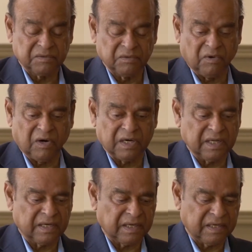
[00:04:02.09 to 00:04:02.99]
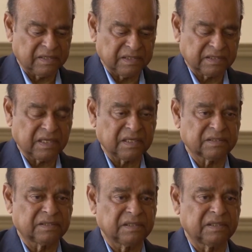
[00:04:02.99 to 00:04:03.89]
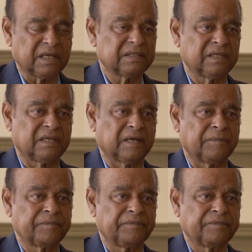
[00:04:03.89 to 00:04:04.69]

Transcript: to order and discuss the agenda,